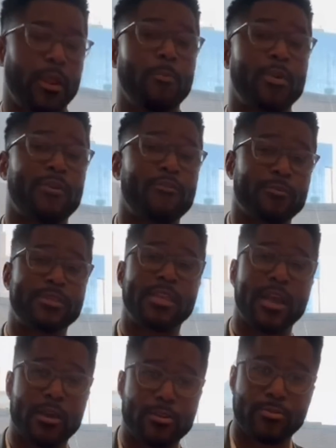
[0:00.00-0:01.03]
But I'm from
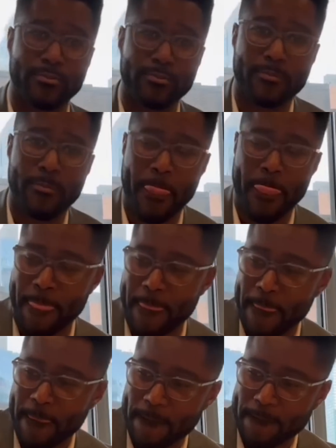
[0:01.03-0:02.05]
Seattle.
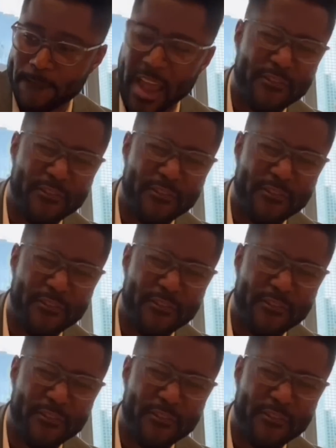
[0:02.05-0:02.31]
I